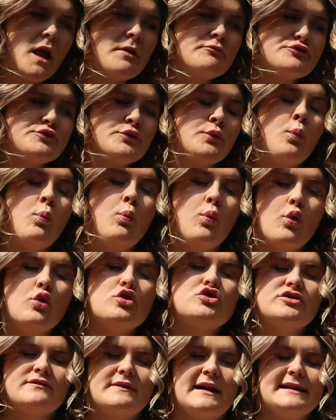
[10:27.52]
I'm doing
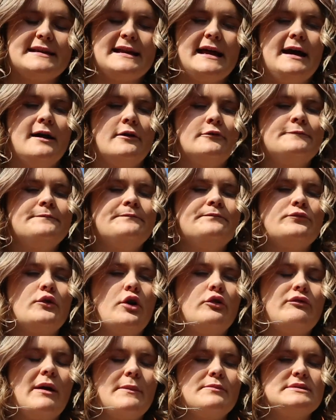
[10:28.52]
water aid now,
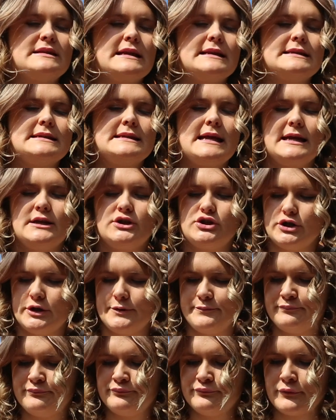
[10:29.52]

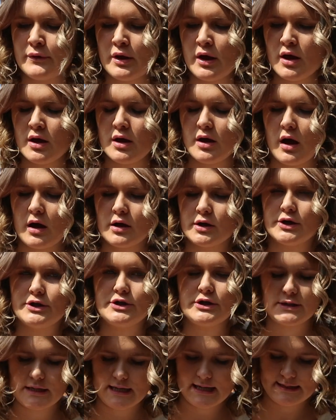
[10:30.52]
representation. I'm going
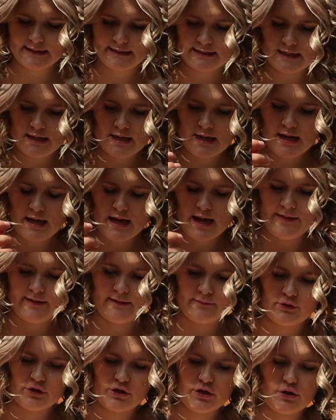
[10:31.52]
to do this and
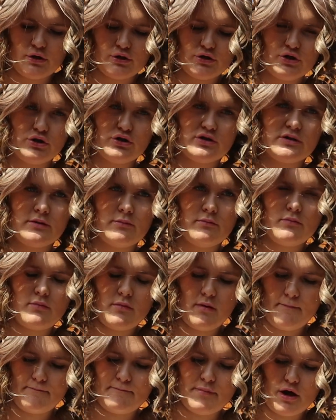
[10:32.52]
then I'm going to do some
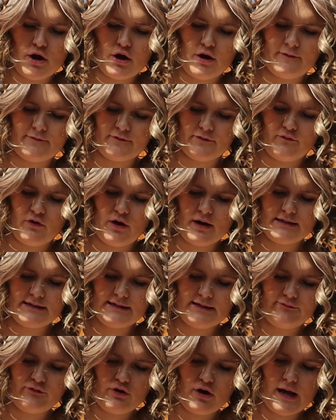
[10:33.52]
burn after
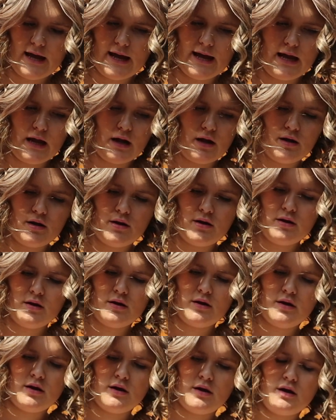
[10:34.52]
writing. And
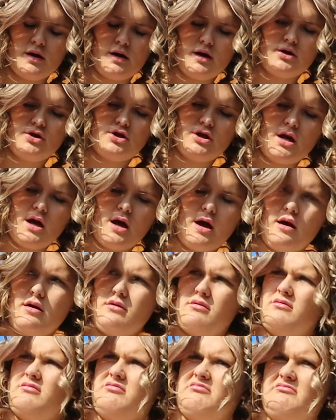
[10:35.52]

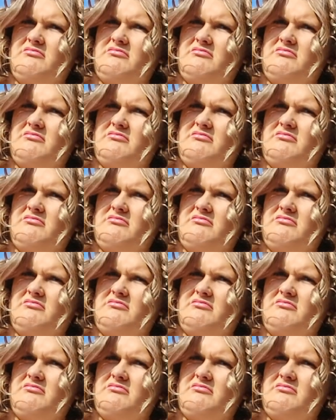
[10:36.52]
yeah.